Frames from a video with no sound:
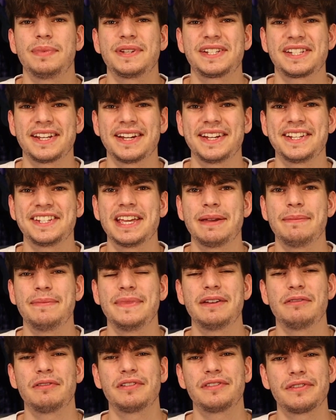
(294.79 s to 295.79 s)
besides them,
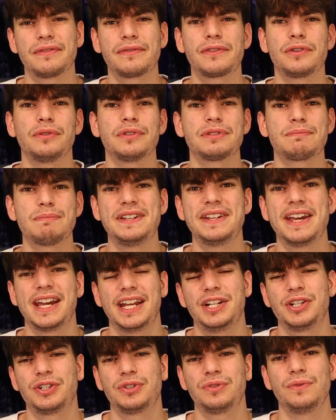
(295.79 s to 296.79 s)
there is of course
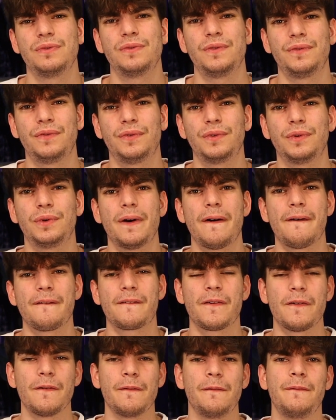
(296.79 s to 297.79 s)
potential for a
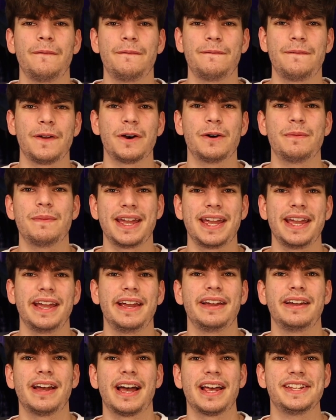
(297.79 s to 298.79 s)
good film
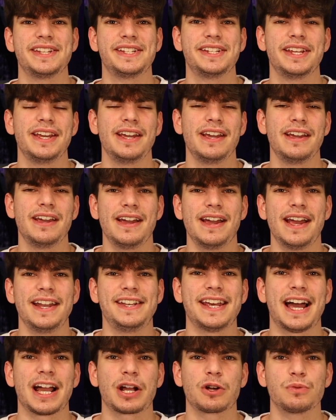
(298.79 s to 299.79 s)
here, as it
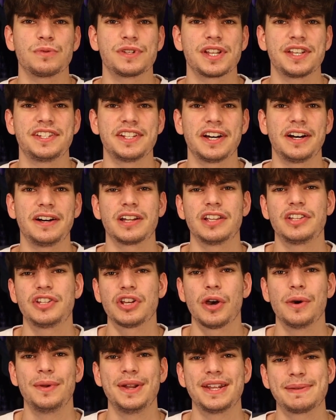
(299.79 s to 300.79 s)
tackles a darker
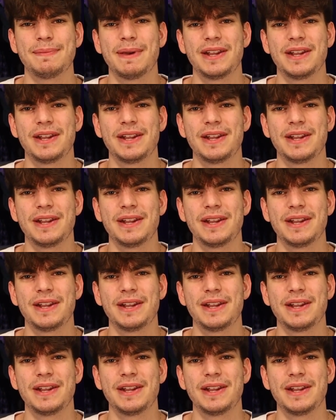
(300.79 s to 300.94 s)
tone as